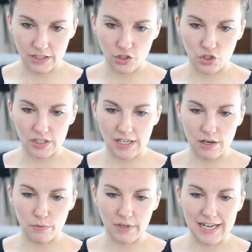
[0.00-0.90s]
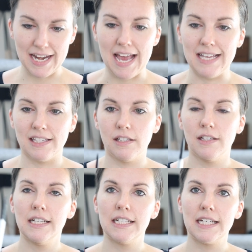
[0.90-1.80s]
It's just got a really
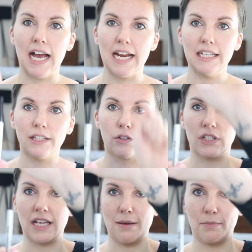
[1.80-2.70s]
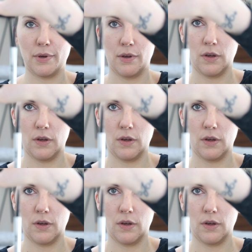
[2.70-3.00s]
nice tiny little tip